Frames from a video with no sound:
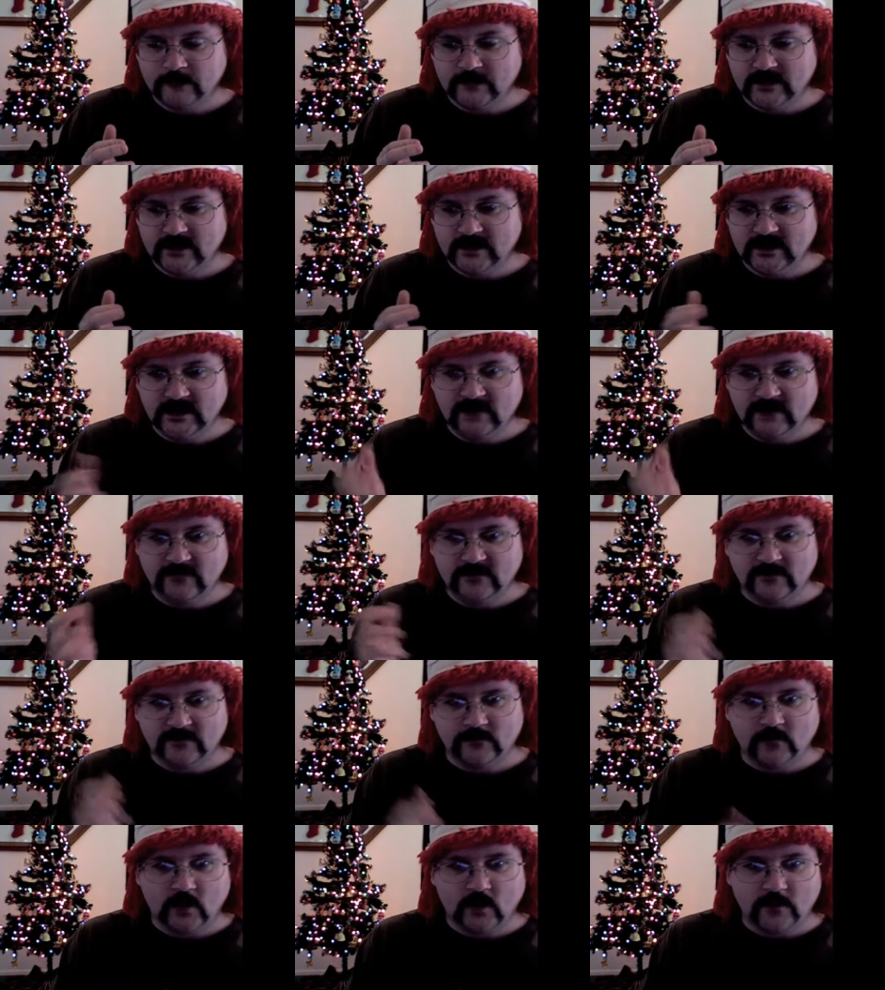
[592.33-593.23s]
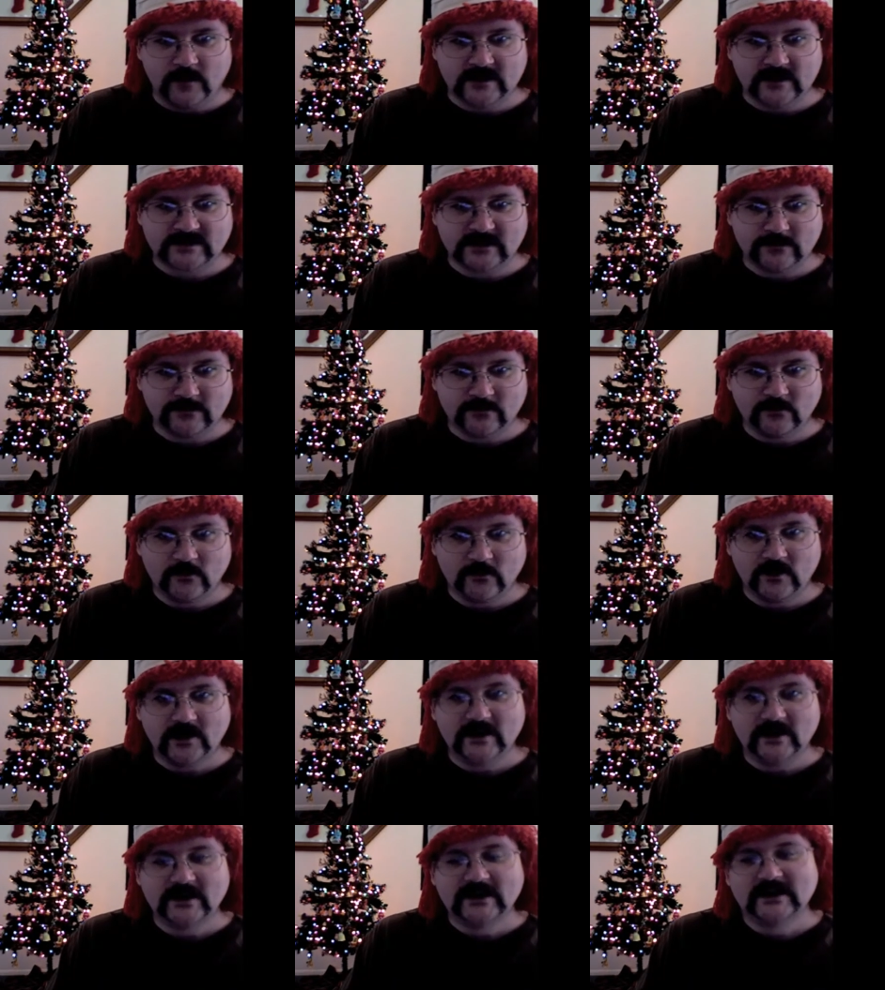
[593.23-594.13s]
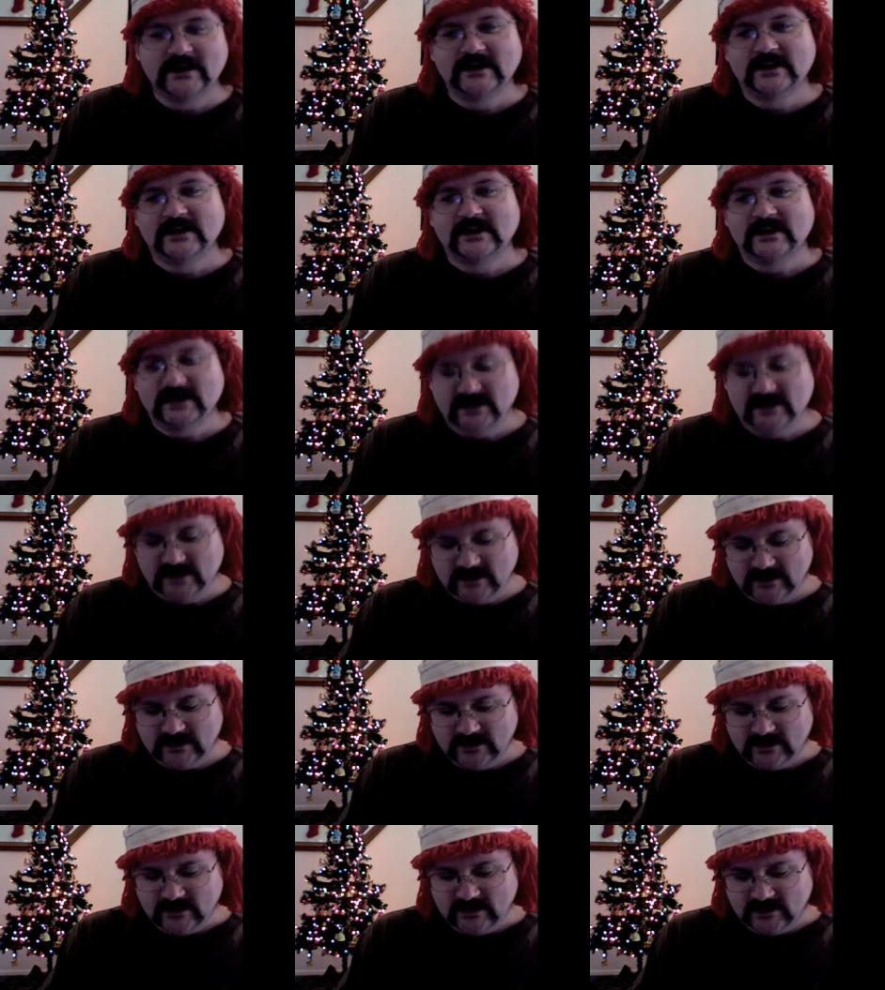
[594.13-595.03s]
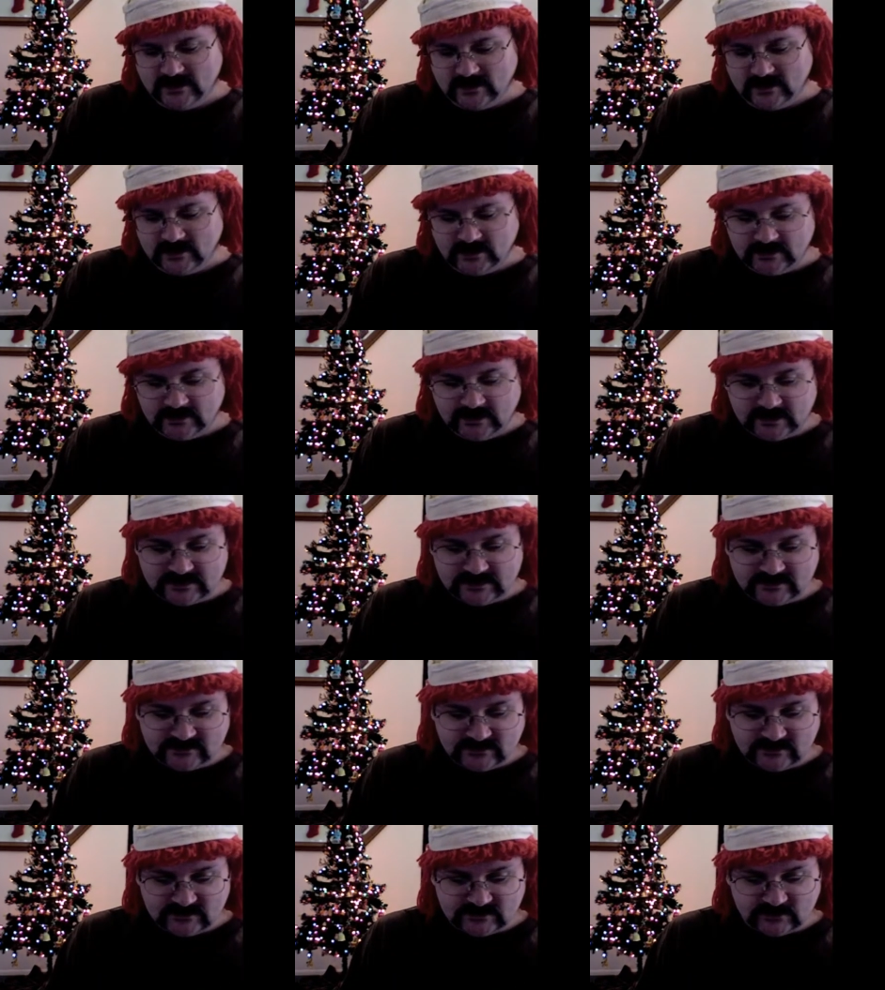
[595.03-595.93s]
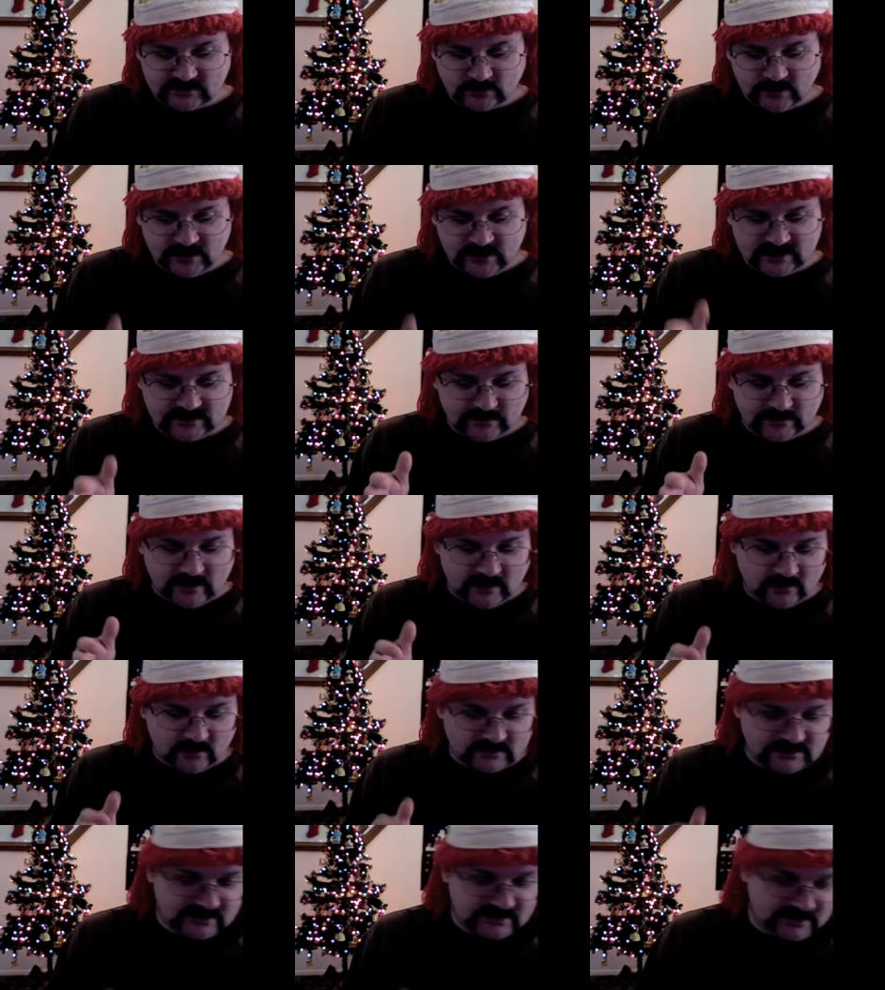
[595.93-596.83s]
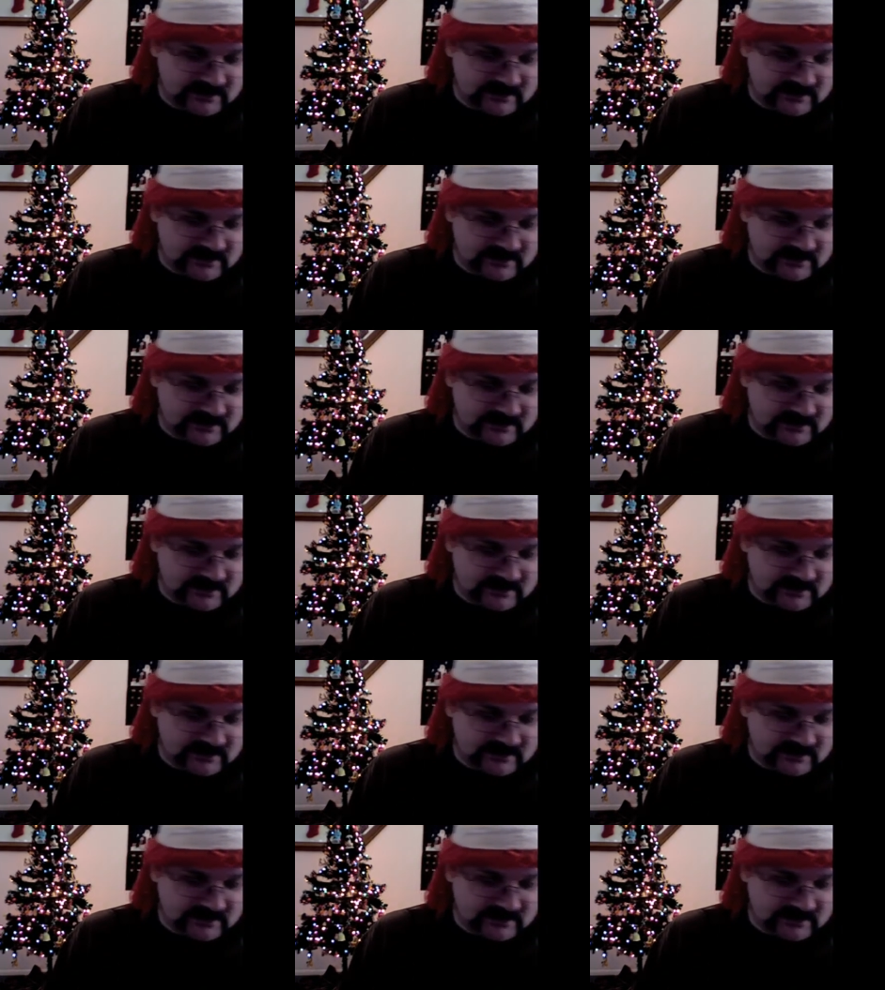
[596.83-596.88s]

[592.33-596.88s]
even more messed up, where the next story is about